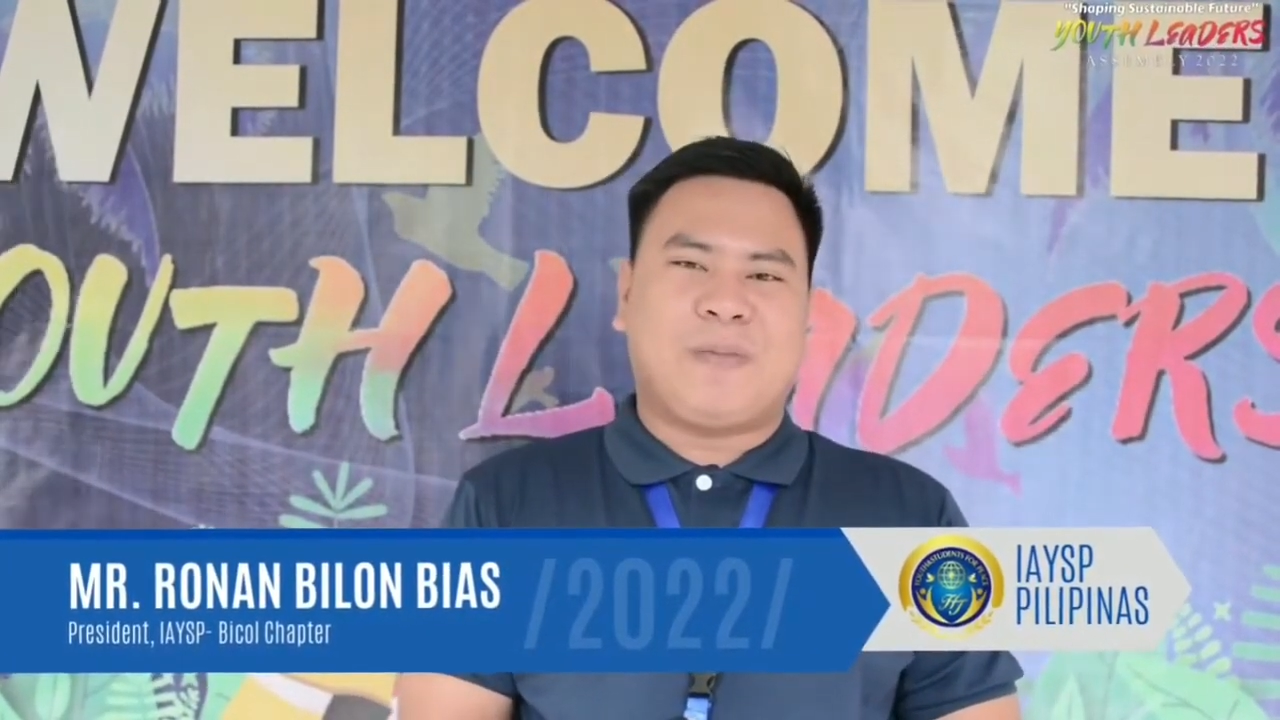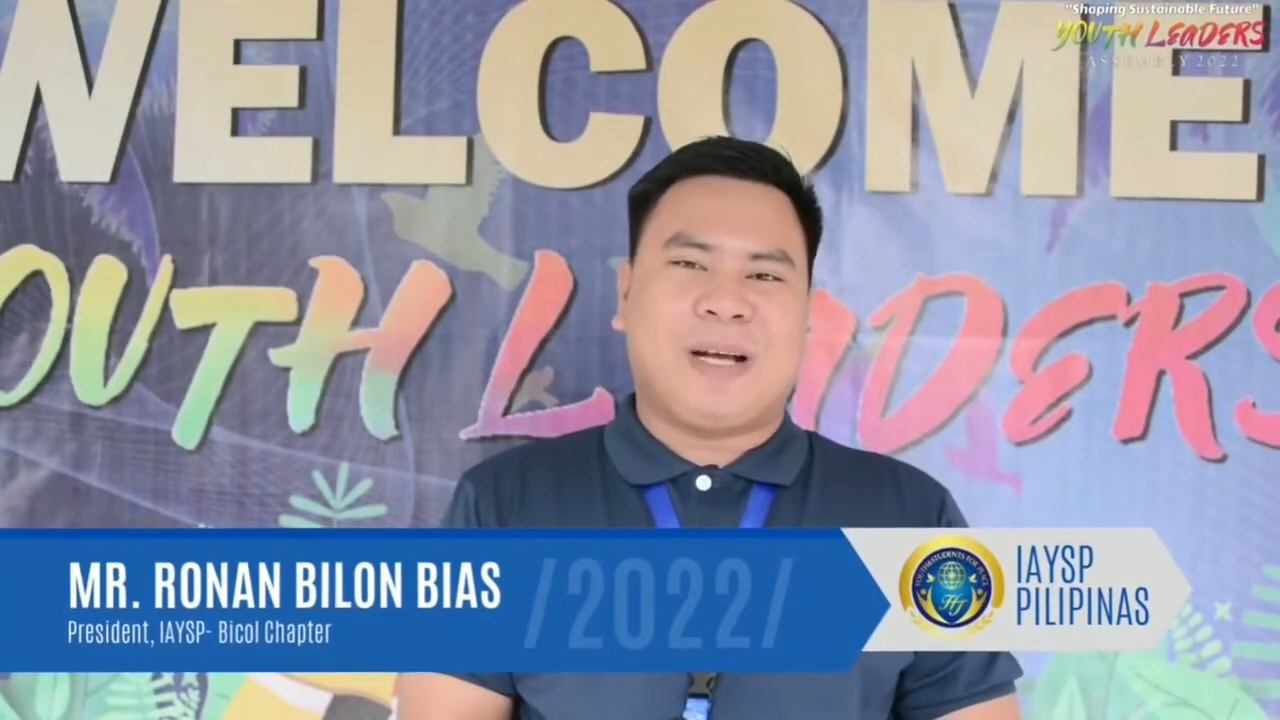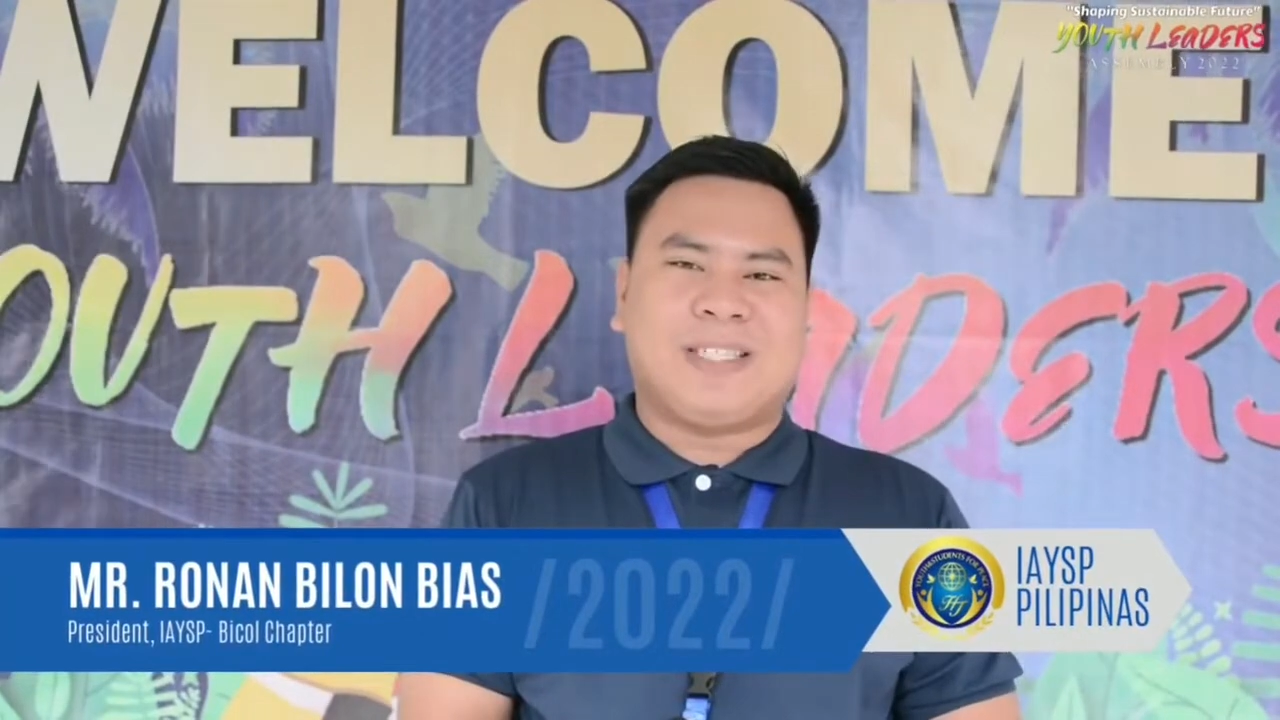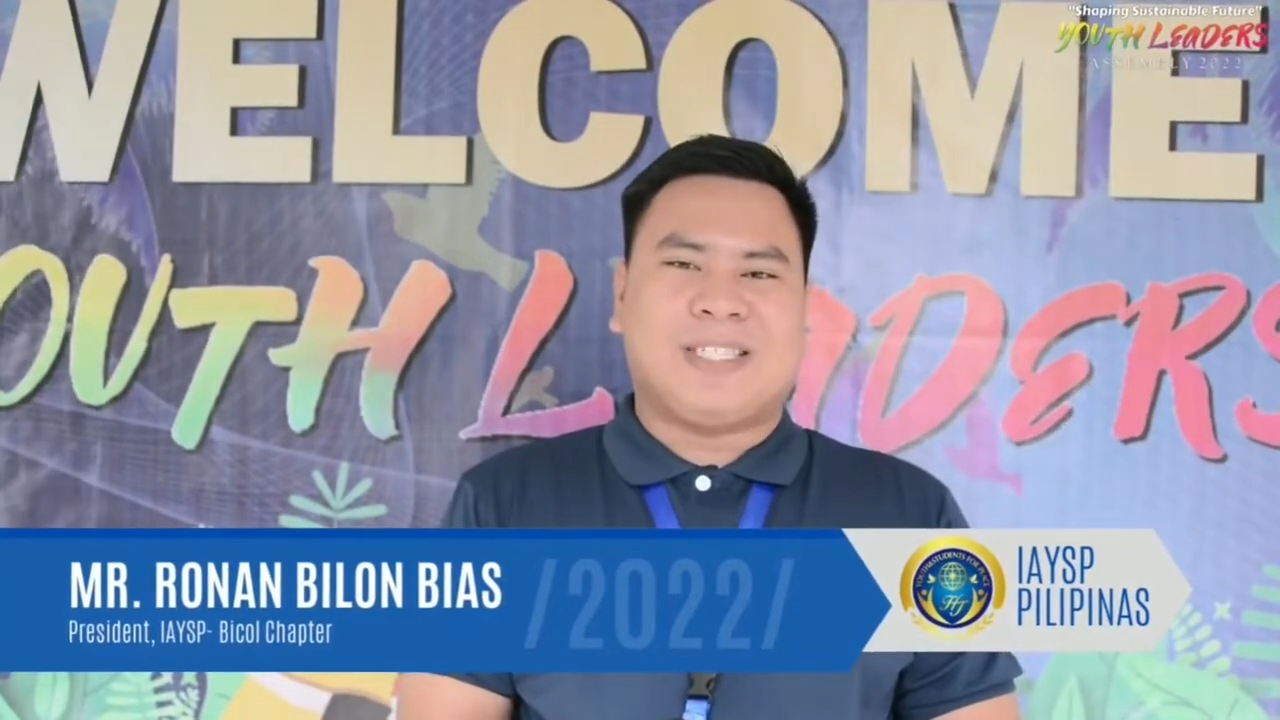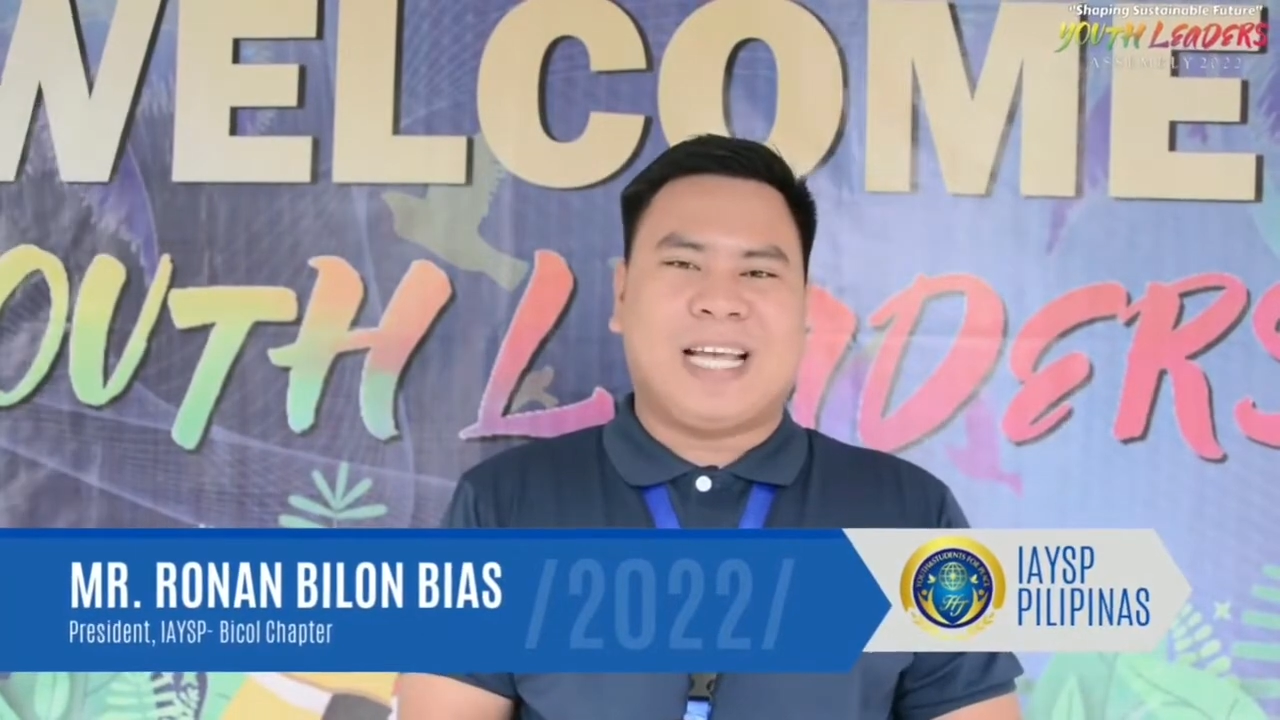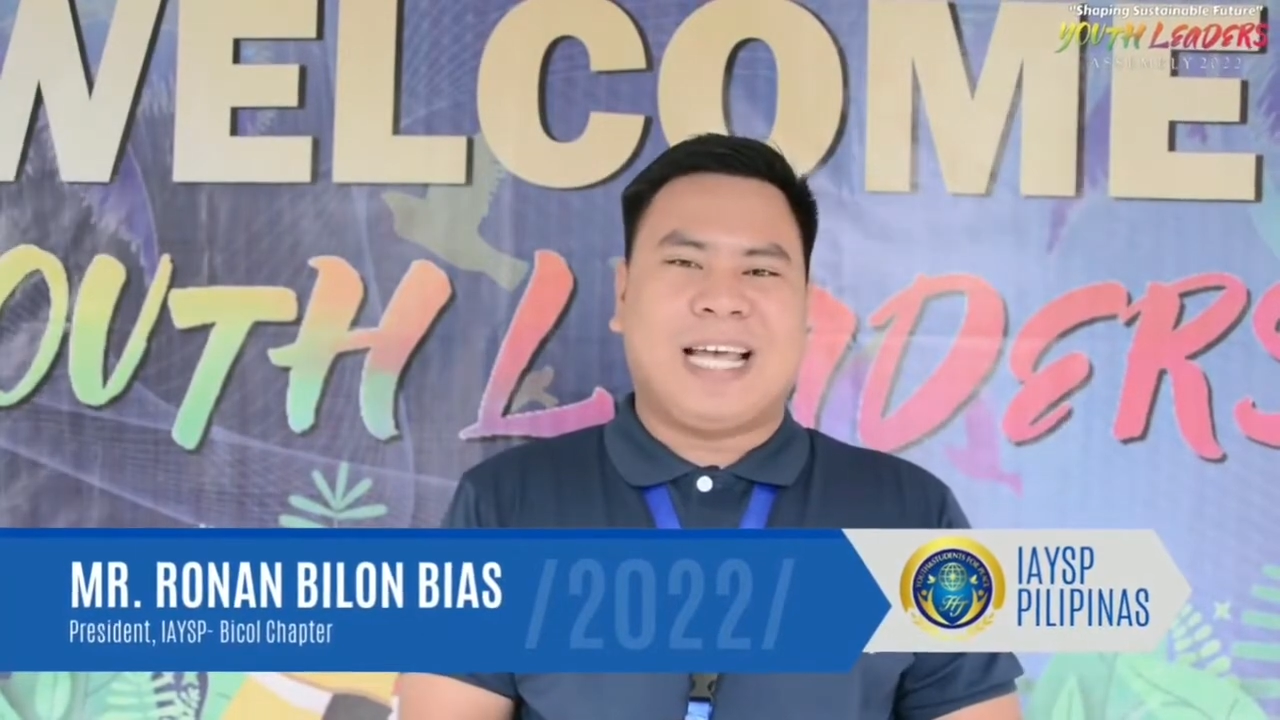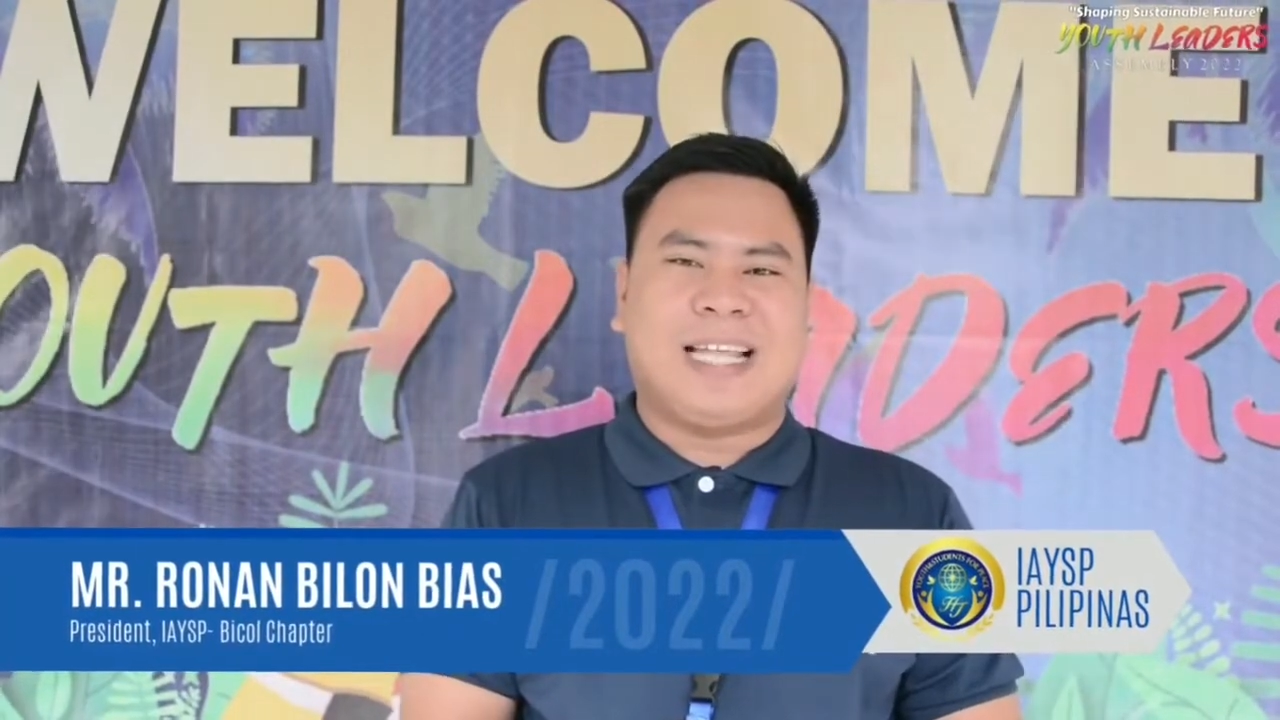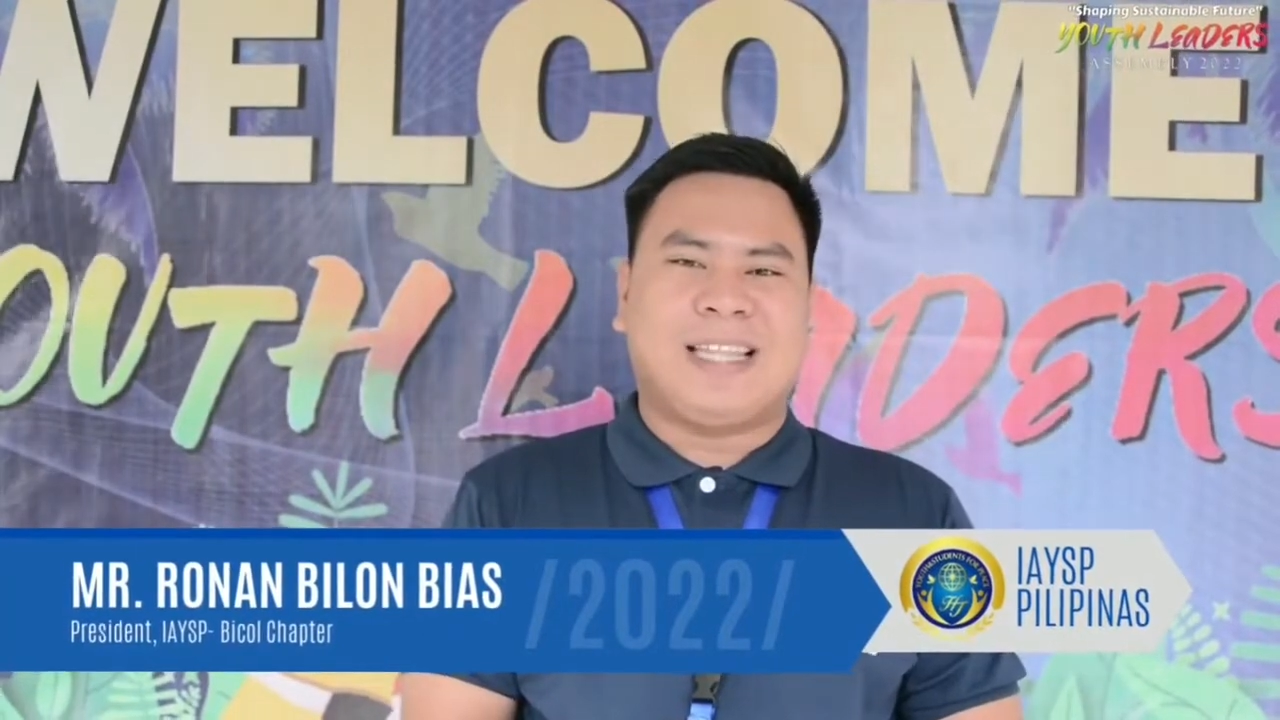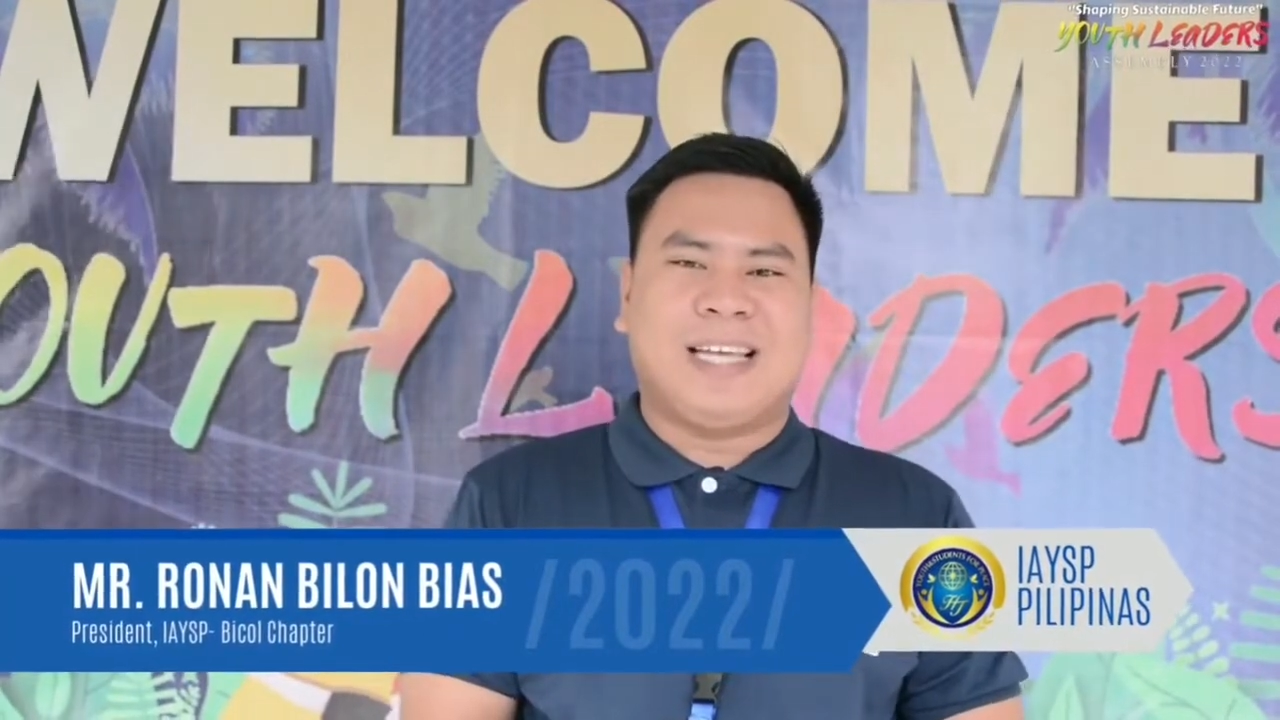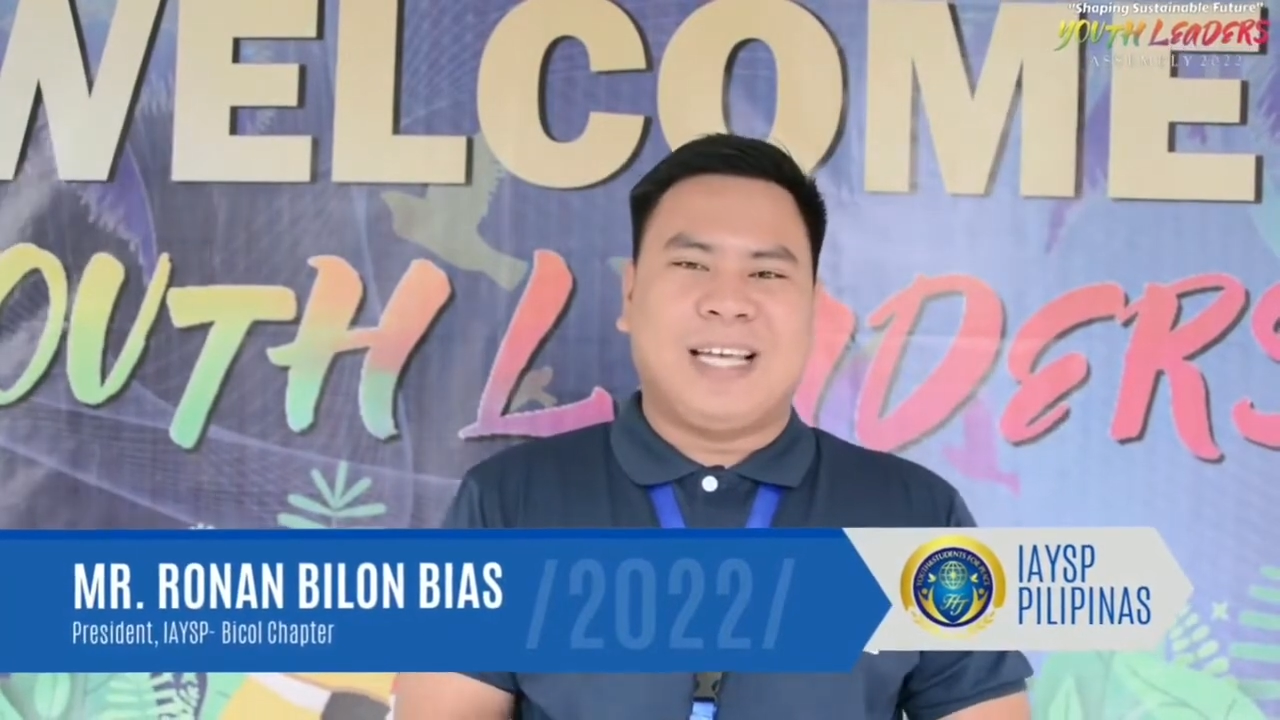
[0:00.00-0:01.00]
much, and